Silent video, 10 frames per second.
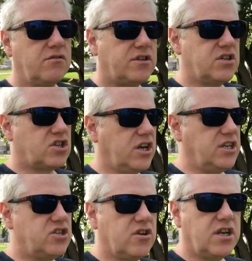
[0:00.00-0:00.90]

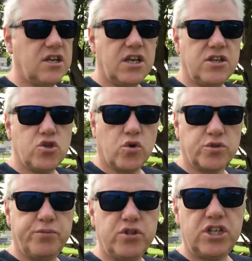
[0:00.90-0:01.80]
designed during the
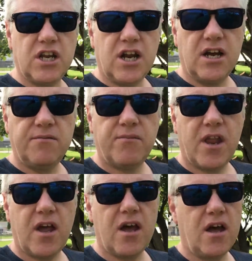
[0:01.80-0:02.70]
George Bush era.
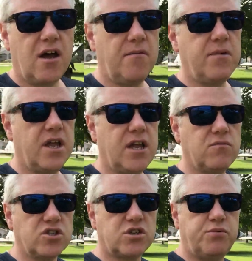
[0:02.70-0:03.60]
It
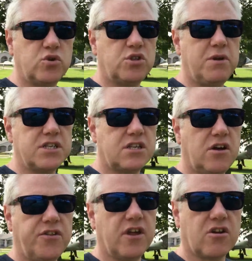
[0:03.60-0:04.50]
was supposed to be a
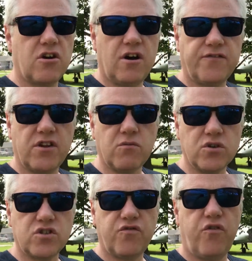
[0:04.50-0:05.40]
stealth aircraft that
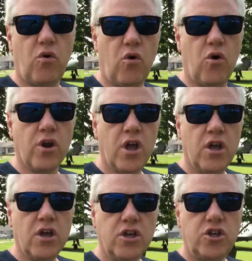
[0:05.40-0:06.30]
was for
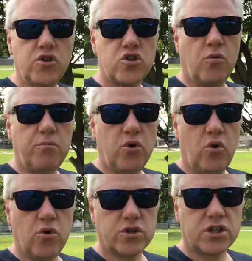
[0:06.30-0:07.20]
use on
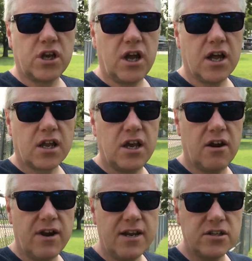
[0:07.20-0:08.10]
board
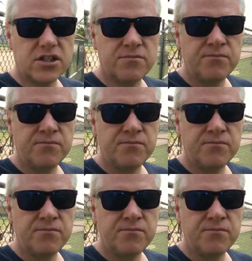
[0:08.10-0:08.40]
carriers.